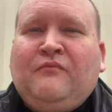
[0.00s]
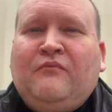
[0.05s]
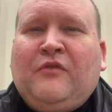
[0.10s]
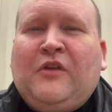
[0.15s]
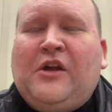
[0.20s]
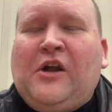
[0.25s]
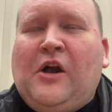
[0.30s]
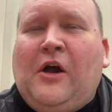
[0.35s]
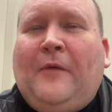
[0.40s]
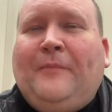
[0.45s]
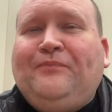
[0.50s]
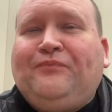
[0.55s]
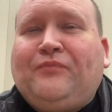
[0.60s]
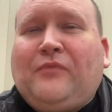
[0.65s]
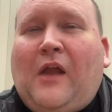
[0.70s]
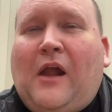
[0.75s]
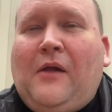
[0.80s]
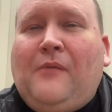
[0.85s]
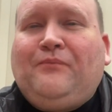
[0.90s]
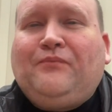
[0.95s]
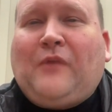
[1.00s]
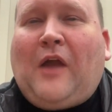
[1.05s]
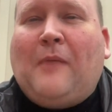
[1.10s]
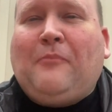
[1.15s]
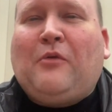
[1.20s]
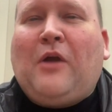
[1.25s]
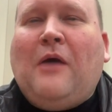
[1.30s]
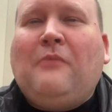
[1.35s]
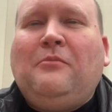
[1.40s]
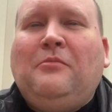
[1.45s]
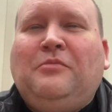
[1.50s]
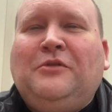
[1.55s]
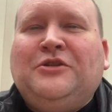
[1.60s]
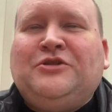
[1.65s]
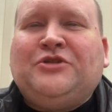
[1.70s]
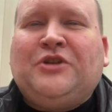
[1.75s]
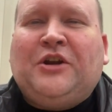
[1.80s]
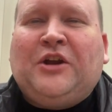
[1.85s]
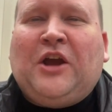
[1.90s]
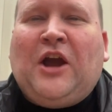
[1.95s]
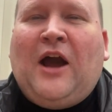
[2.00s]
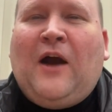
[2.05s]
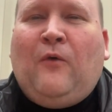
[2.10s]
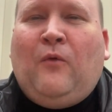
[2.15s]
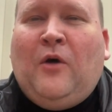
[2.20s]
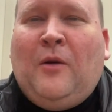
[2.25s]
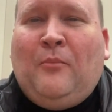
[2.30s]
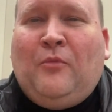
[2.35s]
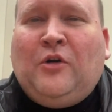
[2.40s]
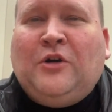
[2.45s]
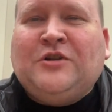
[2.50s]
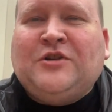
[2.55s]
You know, I probably should have got one more